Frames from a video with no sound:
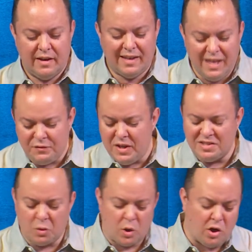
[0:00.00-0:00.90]

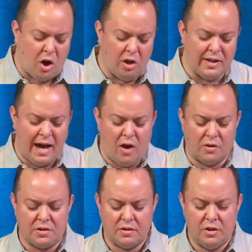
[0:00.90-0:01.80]
Giftings that were called
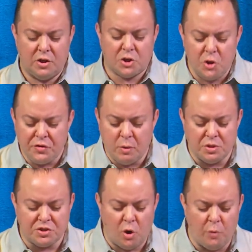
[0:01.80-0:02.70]
out. Truth that
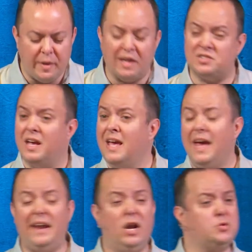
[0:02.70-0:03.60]
was told because,
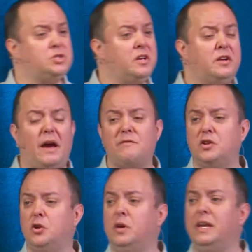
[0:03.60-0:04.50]
and here's what you have to do. You